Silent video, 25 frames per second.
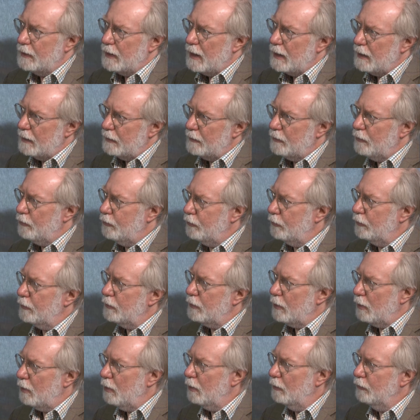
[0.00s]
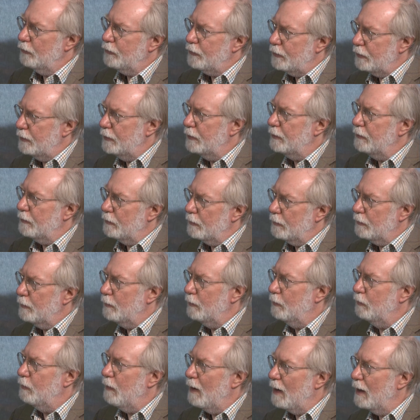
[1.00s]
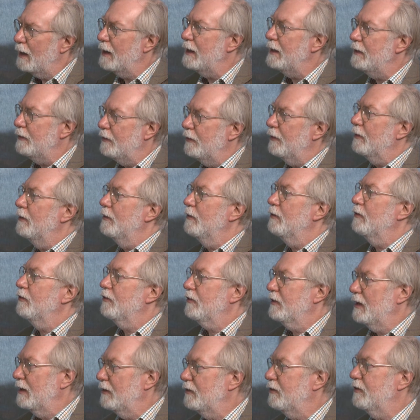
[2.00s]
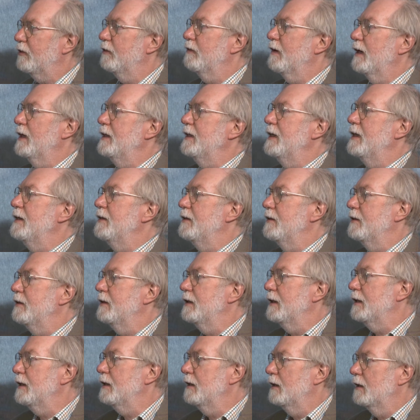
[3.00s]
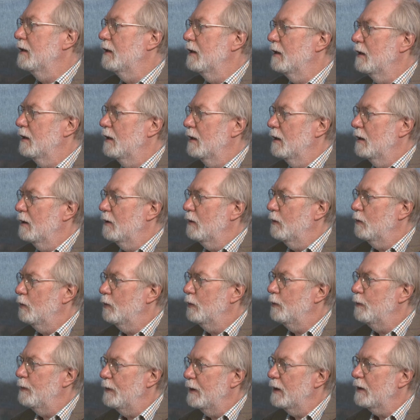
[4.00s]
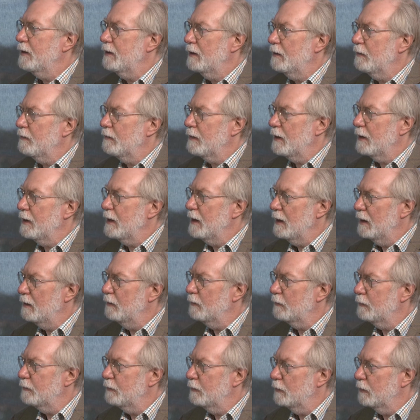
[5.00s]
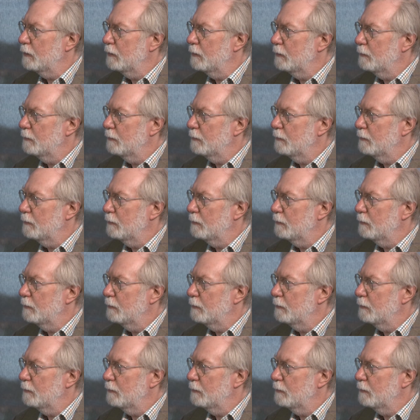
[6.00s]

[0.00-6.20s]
that sort of continent-wide sense of identity would be, I think, very helpful.